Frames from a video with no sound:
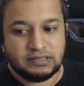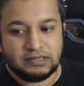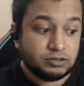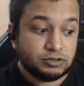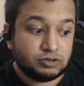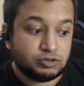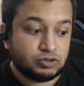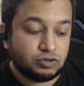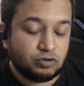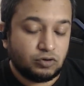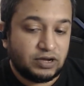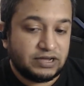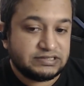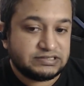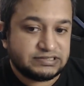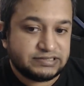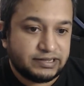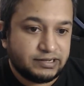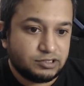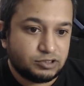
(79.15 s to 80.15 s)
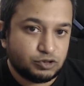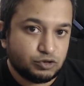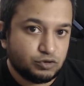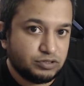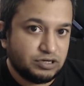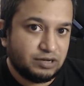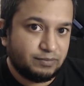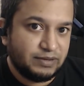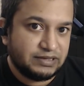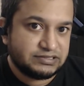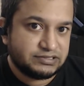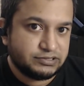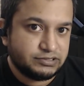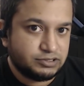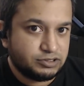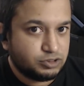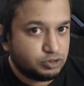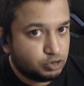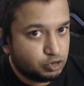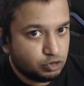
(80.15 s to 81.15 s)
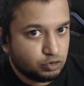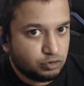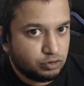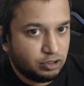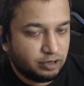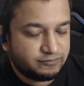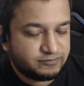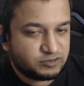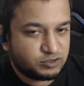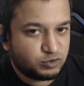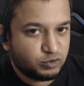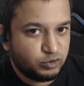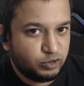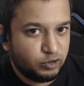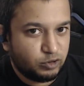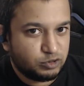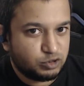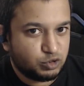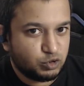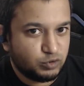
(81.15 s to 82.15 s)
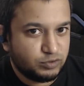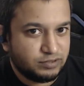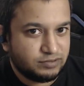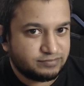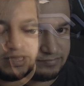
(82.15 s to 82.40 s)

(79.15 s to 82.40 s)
So I sent Joog a message, Joog of Studio Joog.